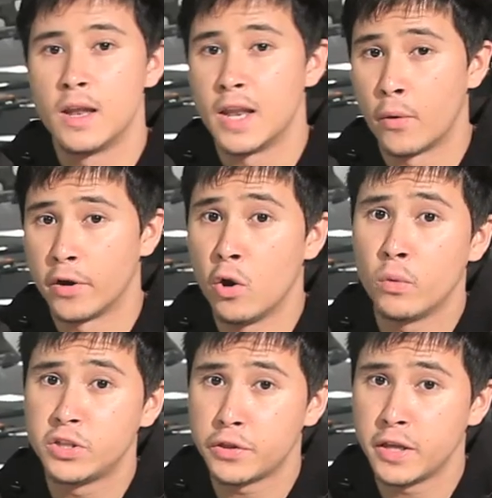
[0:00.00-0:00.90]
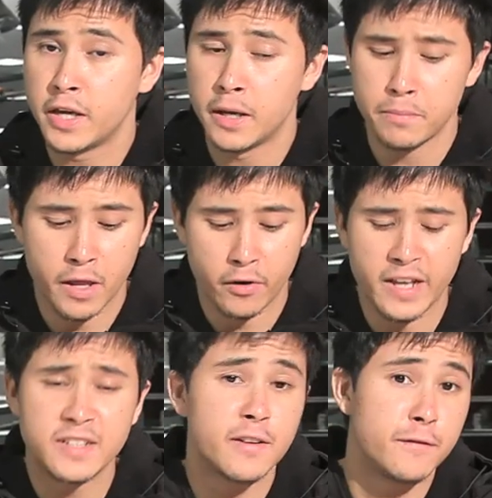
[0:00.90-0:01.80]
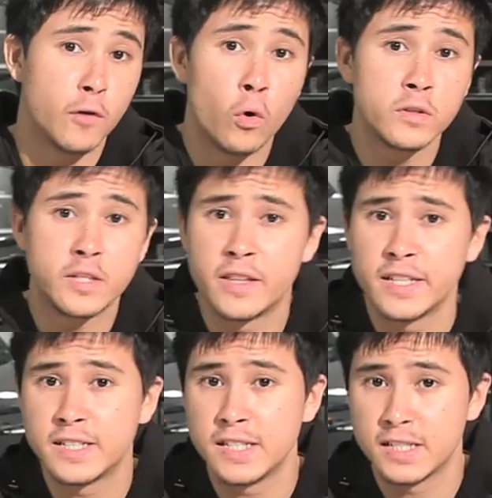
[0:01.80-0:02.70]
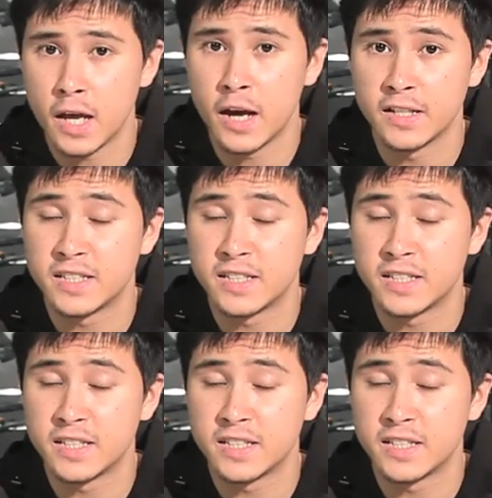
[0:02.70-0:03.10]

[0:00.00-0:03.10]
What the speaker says: Now I know what you're thinking, there is a flaw to this design.